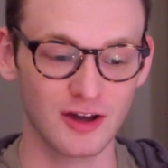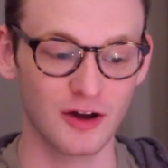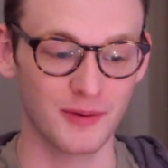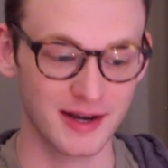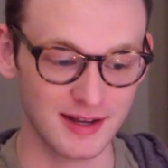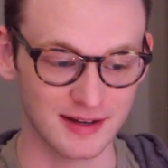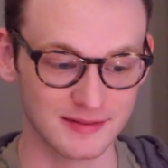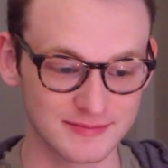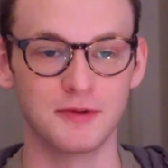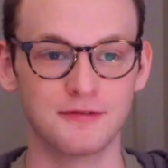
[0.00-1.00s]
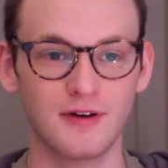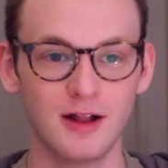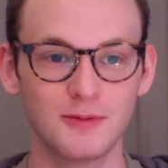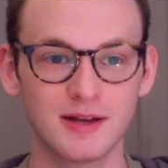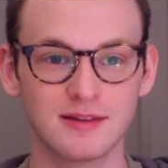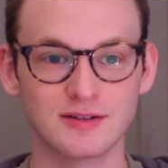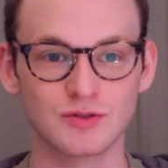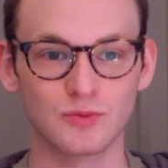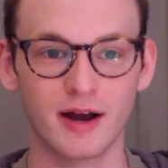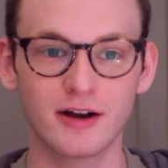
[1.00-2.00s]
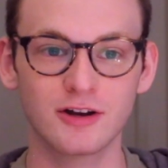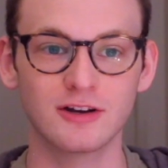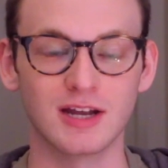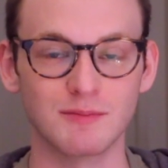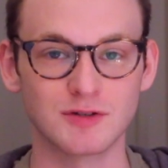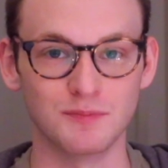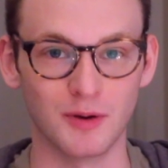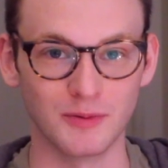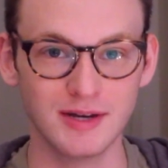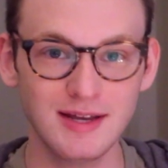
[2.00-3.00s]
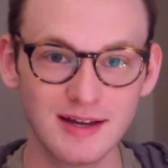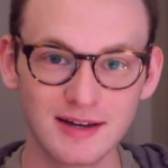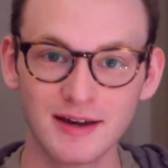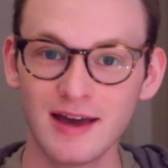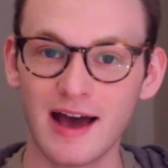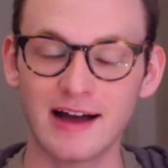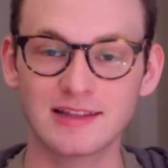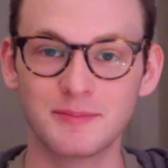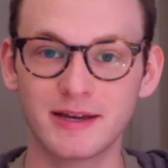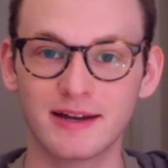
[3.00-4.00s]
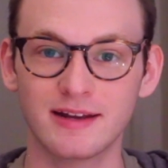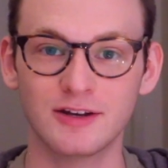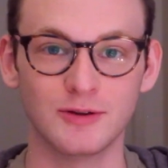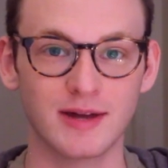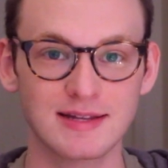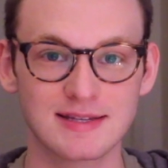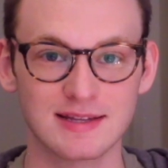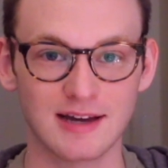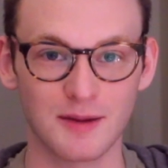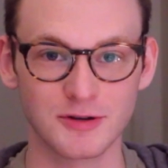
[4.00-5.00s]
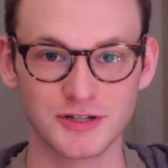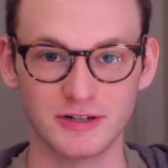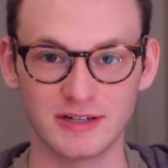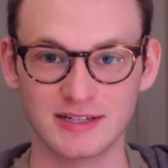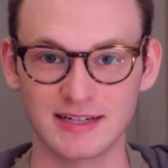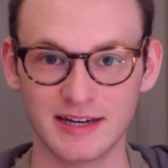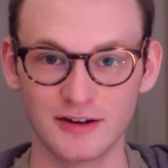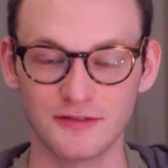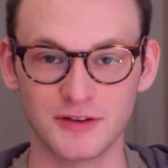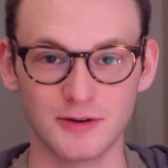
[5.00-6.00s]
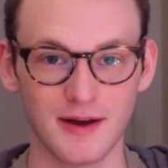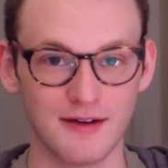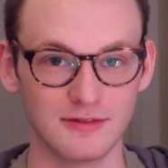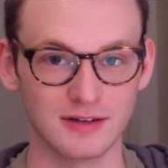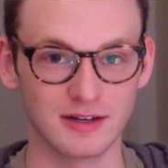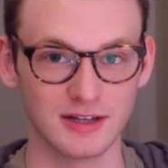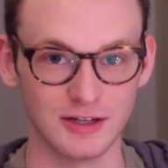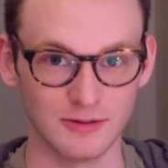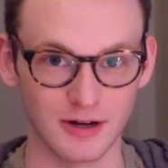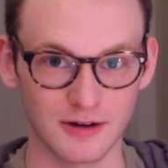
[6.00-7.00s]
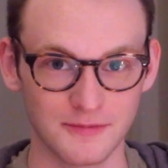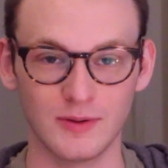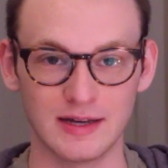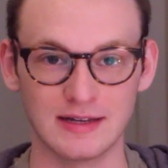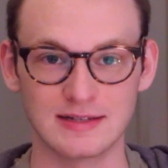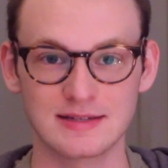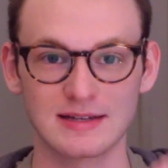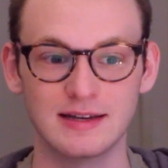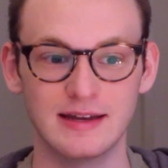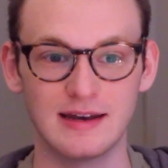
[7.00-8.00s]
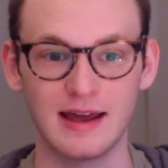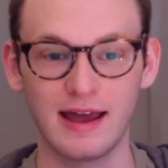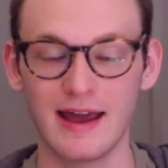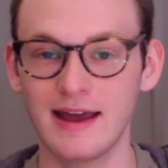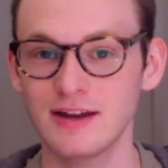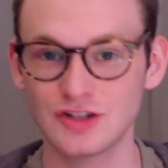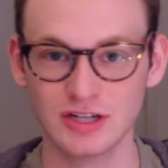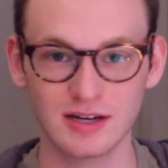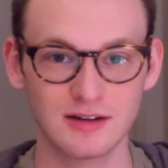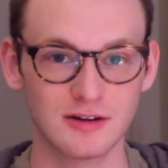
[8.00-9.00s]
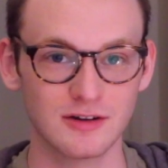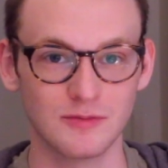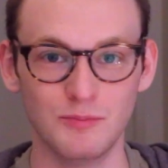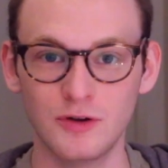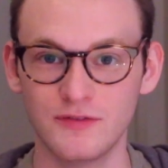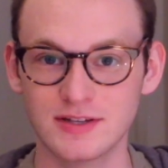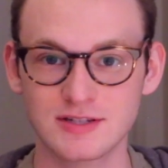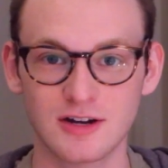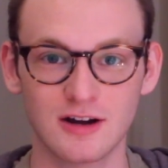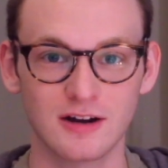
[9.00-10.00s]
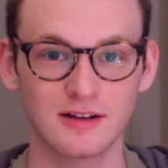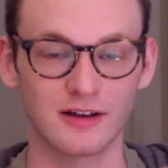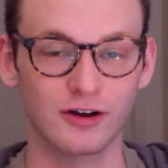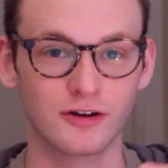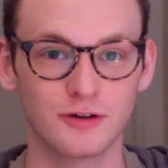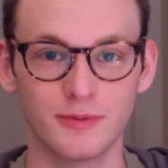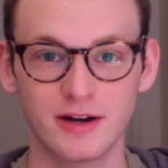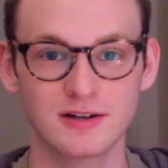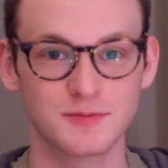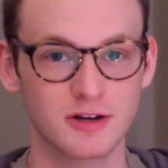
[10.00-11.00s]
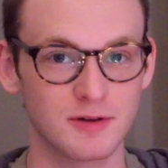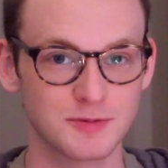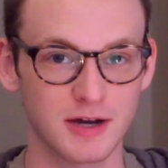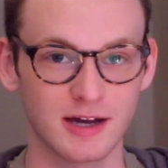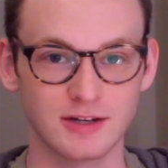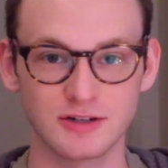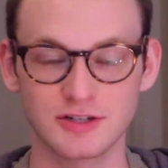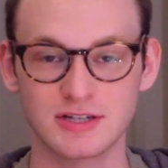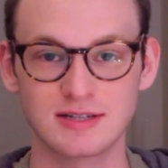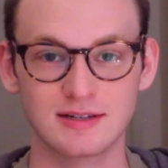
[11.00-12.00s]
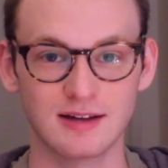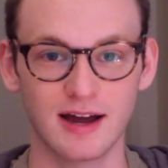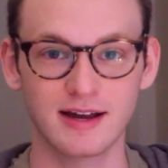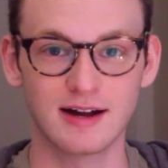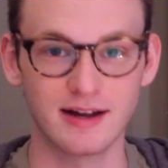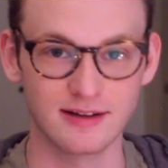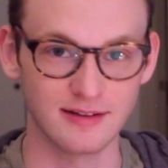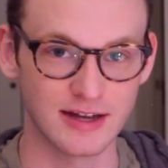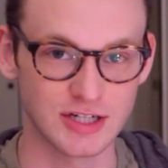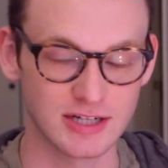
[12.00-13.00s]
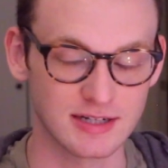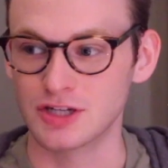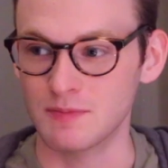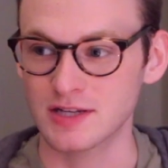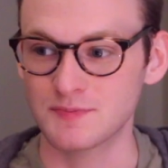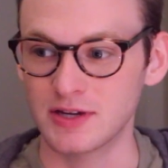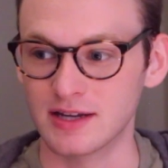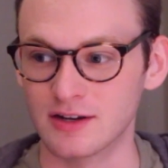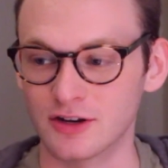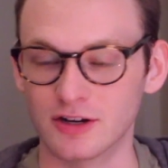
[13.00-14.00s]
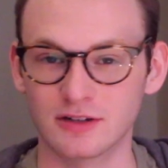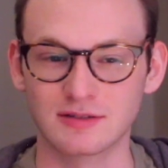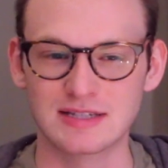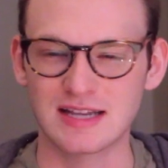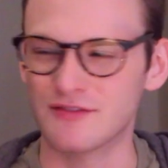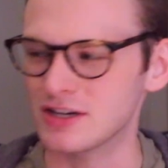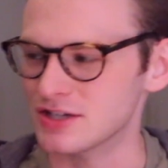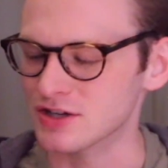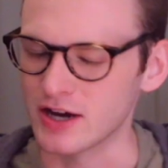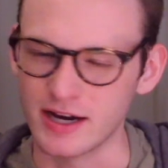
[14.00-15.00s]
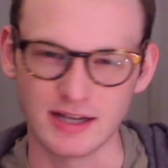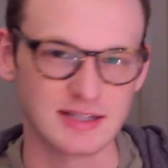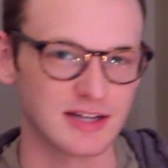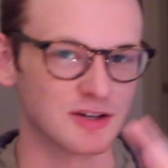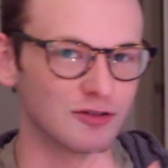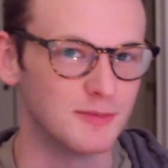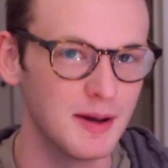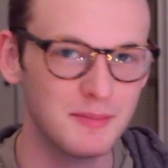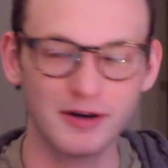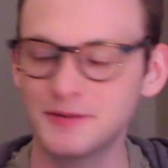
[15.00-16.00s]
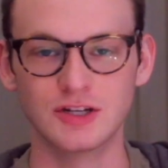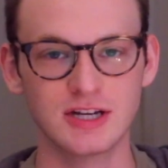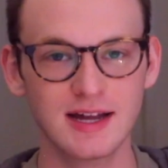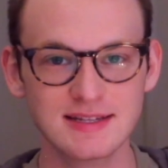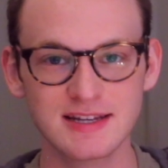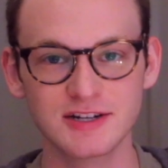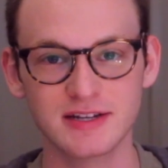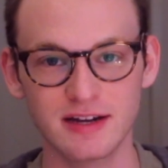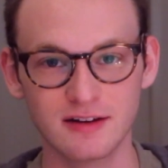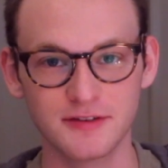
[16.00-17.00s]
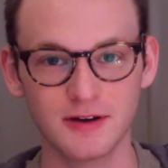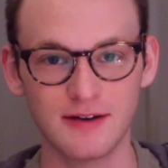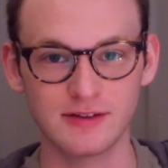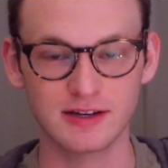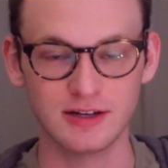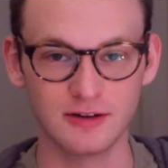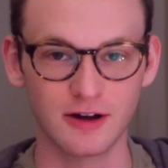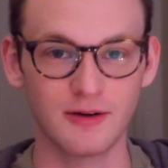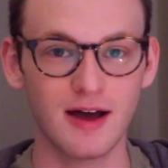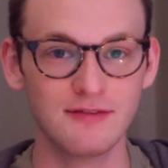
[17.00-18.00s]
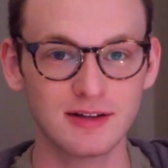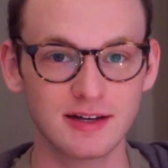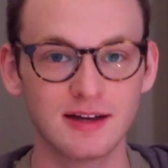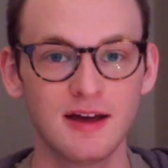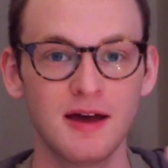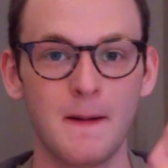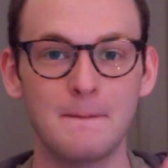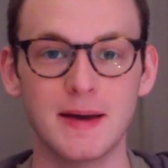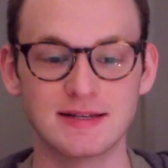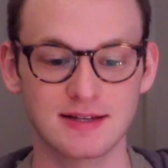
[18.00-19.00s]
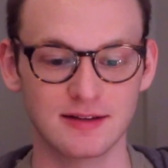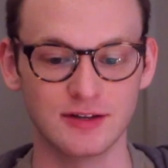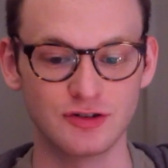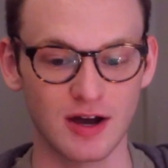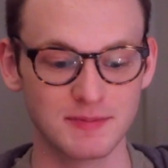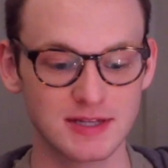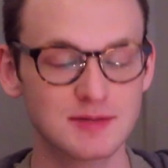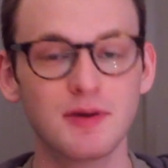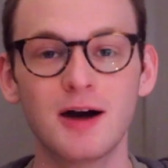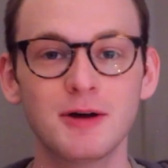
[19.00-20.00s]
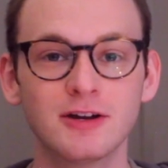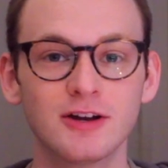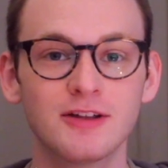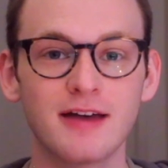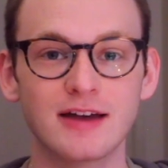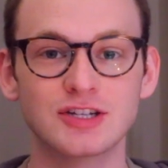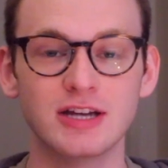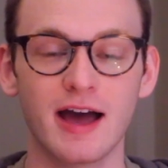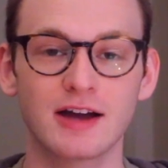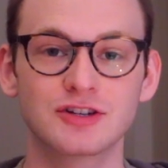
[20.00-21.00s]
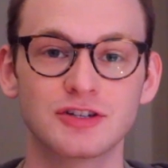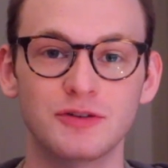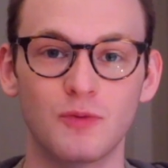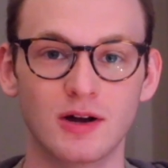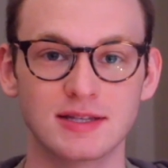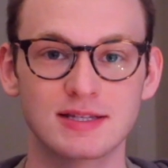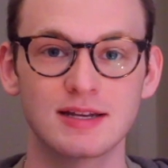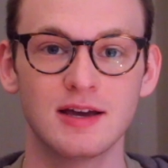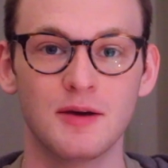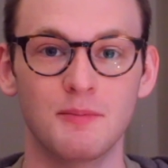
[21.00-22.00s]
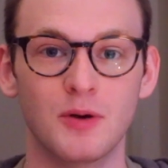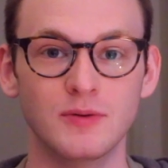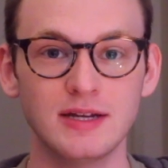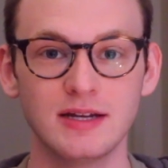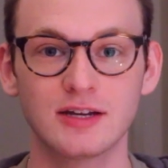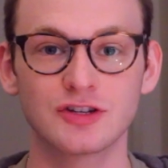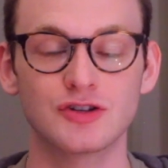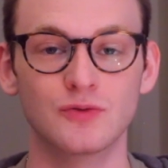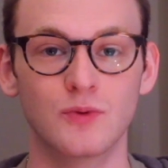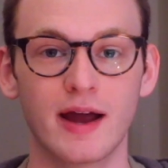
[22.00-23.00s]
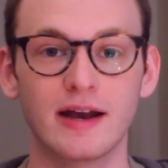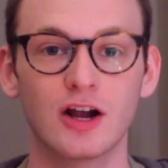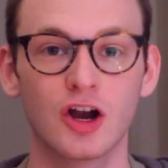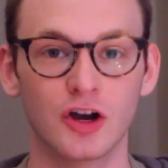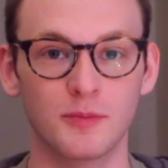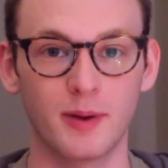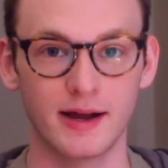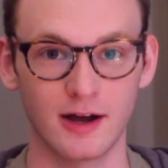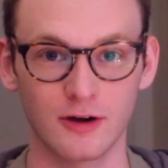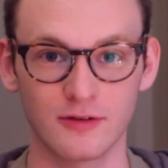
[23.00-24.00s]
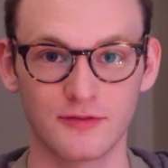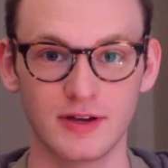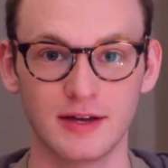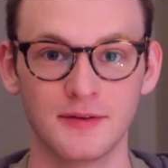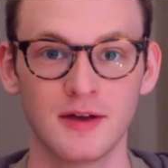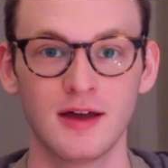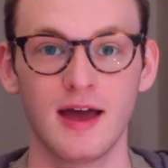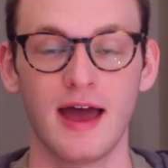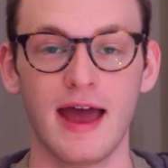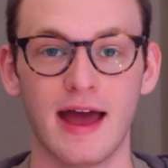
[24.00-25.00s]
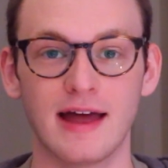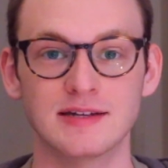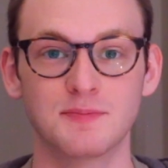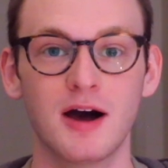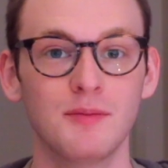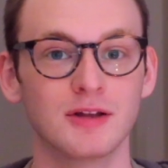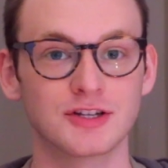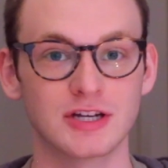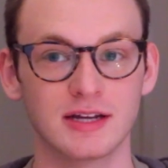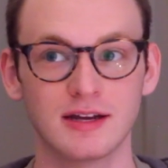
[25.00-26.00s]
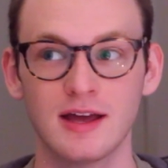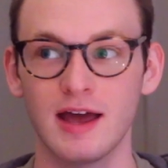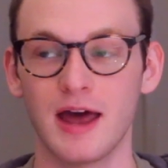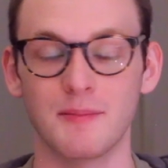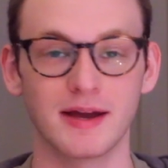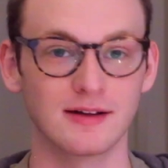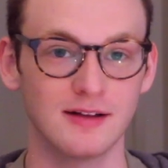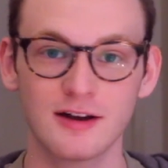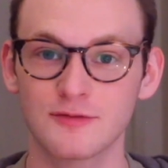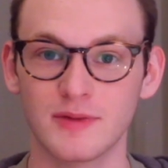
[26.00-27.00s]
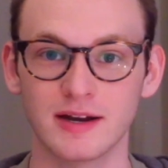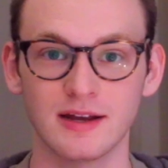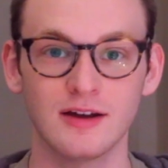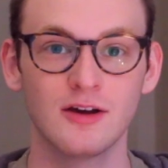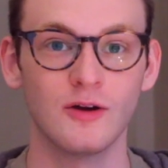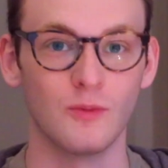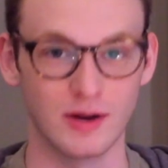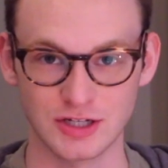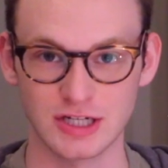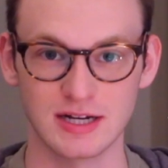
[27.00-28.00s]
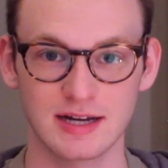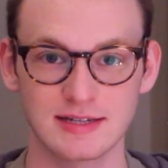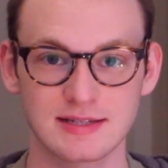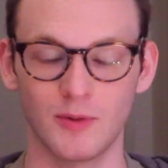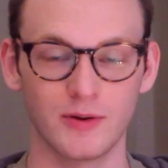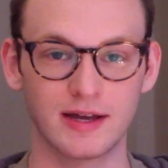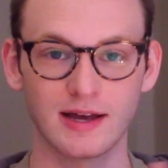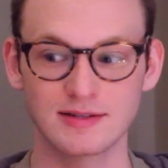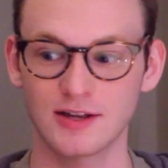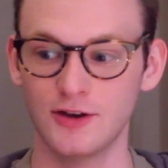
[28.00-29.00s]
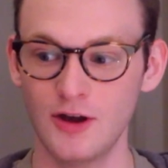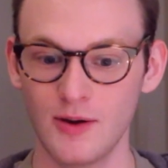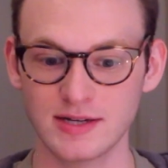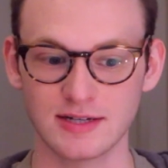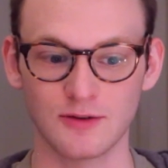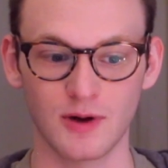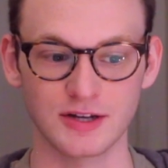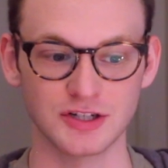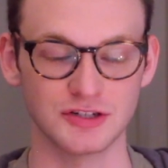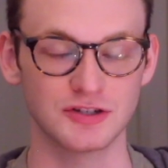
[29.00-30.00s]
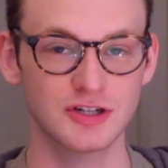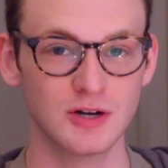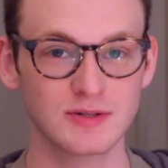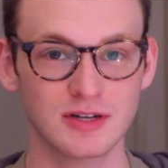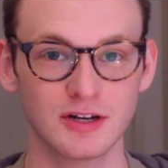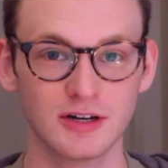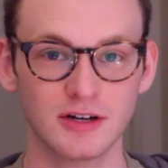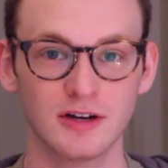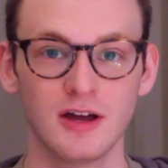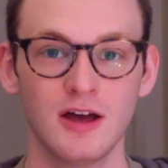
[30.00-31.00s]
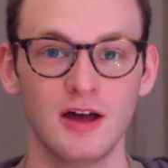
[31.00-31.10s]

going in. We would be following this writer named Monique at the beginning who gets the opportunity to interview Evelyn Hugo, who is an aging movie star. Like, her career is pretty much behind her. She's an icon, a legend. She must be in her 70s or 80s, I don't remember. When she gets there to interview Evelyn Hugo, Evelyn basically drops this bomb on her that she actually wants Monique to write her biography and publish it and make a lot of money when she dies. Monique has no idea why she's chosen her.